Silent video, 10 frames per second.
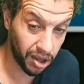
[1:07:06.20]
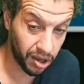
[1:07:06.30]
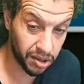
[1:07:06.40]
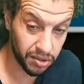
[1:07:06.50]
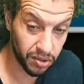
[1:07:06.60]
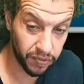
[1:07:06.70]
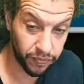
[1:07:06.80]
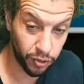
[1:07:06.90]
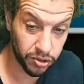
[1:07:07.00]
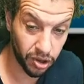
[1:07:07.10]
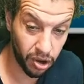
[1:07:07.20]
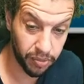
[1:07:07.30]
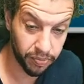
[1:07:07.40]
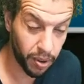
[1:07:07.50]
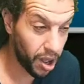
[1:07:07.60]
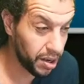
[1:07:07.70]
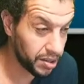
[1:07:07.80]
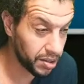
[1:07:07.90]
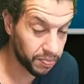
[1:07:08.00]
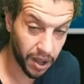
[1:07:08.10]
like full-time
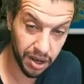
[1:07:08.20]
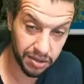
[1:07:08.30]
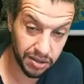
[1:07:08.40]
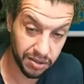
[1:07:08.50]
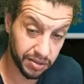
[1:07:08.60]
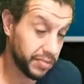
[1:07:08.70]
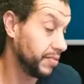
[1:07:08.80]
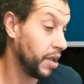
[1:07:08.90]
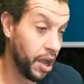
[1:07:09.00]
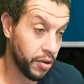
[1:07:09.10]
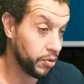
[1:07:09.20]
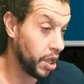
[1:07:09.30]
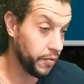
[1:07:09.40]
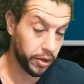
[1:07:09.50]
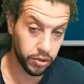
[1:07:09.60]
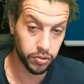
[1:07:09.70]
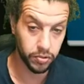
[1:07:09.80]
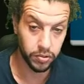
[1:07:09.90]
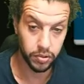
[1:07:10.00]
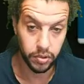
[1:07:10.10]
piloted. piloted. I won't have a
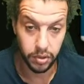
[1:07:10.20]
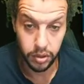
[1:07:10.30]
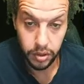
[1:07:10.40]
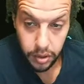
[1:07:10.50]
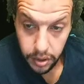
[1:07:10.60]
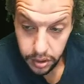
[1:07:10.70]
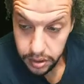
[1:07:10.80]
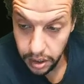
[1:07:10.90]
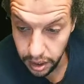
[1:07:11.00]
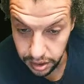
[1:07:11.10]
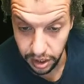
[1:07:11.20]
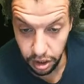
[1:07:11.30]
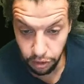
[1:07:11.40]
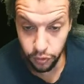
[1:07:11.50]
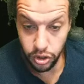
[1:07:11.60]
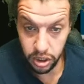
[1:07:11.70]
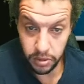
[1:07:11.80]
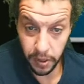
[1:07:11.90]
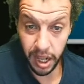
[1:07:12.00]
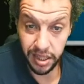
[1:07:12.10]
clue uh, there's a lot of
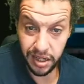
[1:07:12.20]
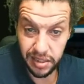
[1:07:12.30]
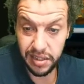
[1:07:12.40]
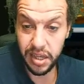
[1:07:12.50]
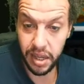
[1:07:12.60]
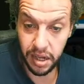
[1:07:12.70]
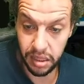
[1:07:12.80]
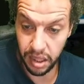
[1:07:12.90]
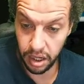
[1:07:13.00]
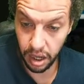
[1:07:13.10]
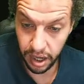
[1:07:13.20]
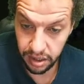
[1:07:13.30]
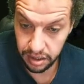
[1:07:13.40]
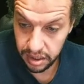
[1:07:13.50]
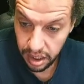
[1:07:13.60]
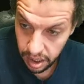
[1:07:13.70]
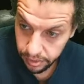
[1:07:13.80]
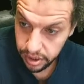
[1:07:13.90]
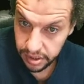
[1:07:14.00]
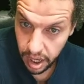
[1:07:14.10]
questions, but I didn't see anything like I didn't see
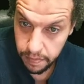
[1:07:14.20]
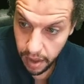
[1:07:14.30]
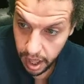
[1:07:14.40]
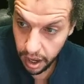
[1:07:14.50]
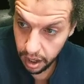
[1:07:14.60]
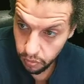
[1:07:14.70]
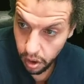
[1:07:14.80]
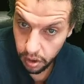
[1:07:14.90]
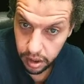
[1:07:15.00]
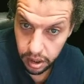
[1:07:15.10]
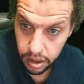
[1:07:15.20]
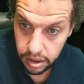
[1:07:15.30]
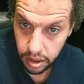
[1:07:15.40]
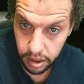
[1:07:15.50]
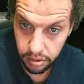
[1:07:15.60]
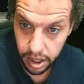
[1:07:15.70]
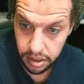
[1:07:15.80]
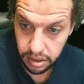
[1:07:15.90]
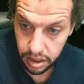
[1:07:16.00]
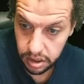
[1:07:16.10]
anybody saying, "Man, wow, that guy's like
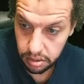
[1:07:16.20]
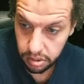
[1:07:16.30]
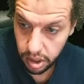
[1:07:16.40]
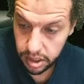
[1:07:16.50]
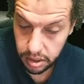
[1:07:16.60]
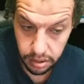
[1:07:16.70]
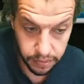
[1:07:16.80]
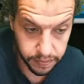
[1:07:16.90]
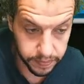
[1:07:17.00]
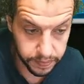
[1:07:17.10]
crazy. That's crazy."